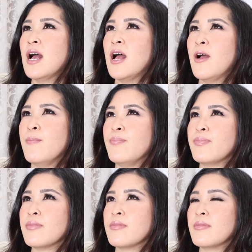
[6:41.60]

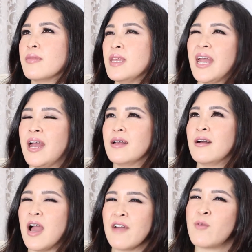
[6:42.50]
um, yeah,
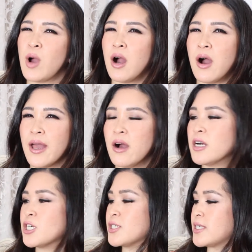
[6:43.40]
I have quite a high arch,